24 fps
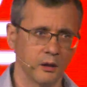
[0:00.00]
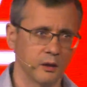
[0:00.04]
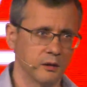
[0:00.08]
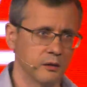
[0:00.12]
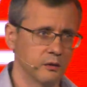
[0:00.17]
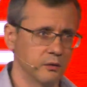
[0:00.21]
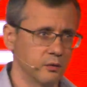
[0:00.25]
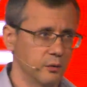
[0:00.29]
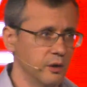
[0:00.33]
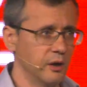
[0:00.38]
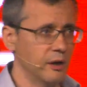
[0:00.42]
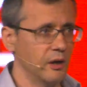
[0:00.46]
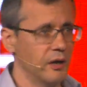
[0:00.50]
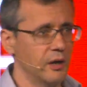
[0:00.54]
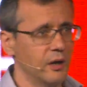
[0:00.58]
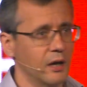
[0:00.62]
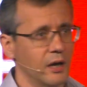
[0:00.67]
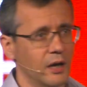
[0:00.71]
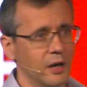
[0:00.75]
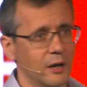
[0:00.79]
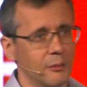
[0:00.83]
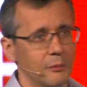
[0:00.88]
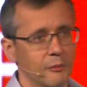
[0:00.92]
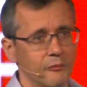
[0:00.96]
Today,
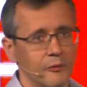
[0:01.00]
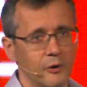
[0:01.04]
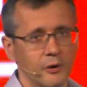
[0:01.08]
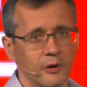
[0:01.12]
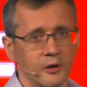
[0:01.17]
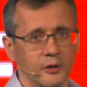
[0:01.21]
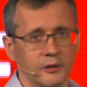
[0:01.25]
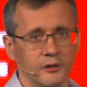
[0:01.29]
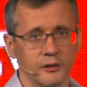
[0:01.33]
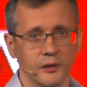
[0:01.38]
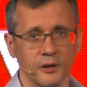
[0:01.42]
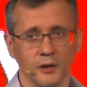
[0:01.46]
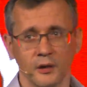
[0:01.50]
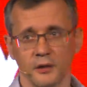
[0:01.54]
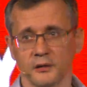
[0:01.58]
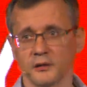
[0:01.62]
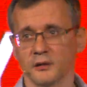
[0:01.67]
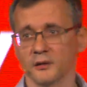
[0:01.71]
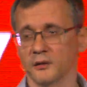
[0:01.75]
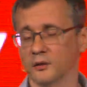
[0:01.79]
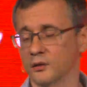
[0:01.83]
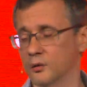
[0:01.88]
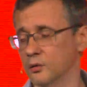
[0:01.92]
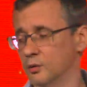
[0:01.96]
I'm very
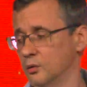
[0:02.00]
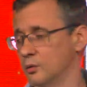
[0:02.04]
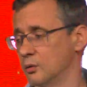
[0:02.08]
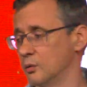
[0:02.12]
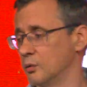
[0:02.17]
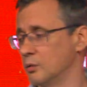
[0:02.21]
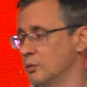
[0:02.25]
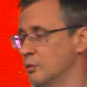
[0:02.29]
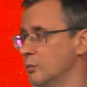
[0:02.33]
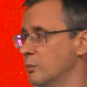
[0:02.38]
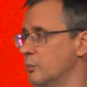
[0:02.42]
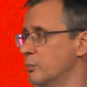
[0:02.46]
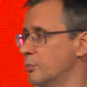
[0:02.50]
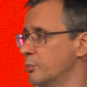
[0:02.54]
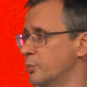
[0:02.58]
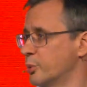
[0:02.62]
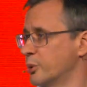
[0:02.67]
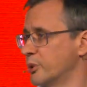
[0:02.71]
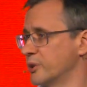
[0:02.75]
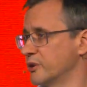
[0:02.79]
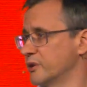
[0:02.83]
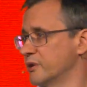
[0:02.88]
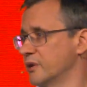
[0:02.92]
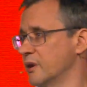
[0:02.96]
excited to
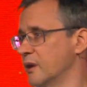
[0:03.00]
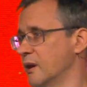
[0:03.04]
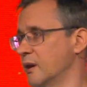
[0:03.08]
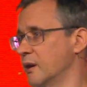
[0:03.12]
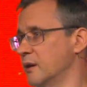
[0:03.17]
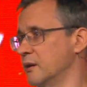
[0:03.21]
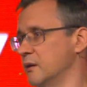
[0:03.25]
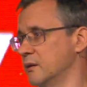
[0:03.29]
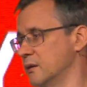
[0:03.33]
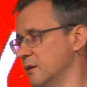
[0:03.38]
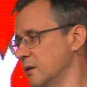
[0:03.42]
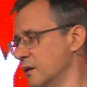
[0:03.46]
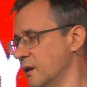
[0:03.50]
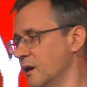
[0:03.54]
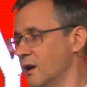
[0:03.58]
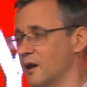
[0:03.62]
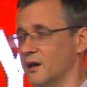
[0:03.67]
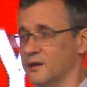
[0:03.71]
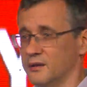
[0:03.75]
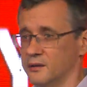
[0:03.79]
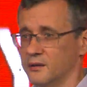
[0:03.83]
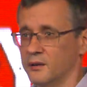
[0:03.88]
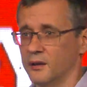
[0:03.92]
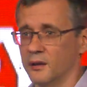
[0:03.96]
present
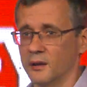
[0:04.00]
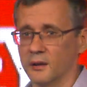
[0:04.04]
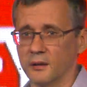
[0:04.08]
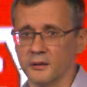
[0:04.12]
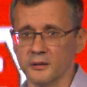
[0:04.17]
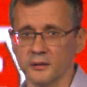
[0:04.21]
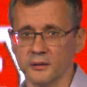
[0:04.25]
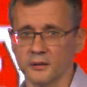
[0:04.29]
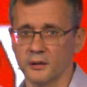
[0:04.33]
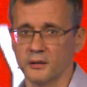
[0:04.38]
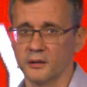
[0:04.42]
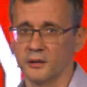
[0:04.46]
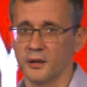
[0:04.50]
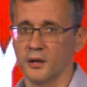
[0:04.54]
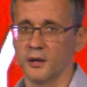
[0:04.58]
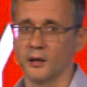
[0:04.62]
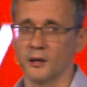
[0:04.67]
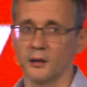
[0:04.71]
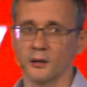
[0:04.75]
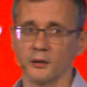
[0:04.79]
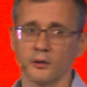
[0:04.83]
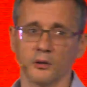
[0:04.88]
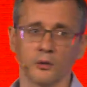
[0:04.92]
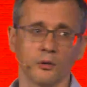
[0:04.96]
SDX,
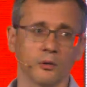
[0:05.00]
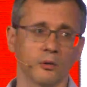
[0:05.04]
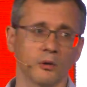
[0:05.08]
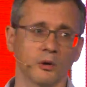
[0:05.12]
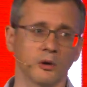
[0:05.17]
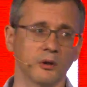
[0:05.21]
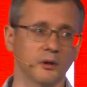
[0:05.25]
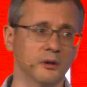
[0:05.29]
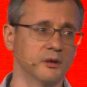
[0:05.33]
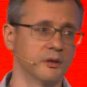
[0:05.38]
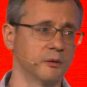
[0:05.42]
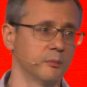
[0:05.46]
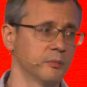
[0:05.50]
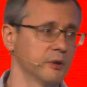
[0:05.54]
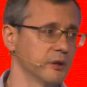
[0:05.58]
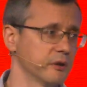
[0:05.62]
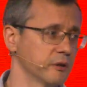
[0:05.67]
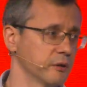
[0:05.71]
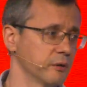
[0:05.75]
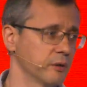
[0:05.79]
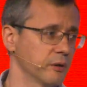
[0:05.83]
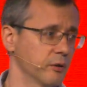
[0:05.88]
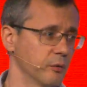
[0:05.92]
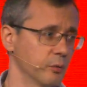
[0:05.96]
tell you a little bit
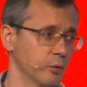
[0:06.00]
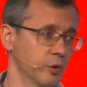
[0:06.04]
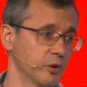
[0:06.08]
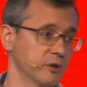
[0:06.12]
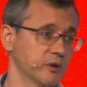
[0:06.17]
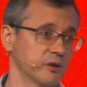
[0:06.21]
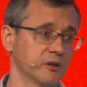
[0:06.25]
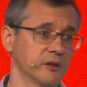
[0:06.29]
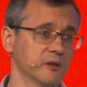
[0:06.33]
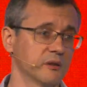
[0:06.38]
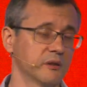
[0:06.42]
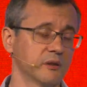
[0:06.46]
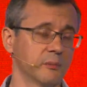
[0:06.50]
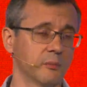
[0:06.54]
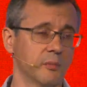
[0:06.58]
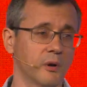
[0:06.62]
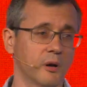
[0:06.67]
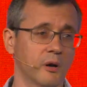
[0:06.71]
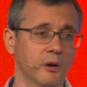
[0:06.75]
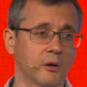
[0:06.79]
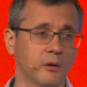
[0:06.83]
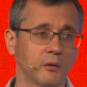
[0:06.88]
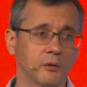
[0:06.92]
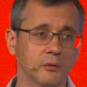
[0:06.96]
what it is
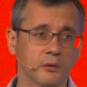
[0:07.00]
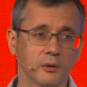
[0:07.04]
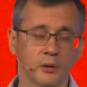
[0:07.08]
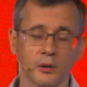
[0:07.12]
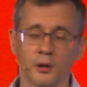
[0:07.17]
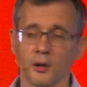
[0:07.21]
about,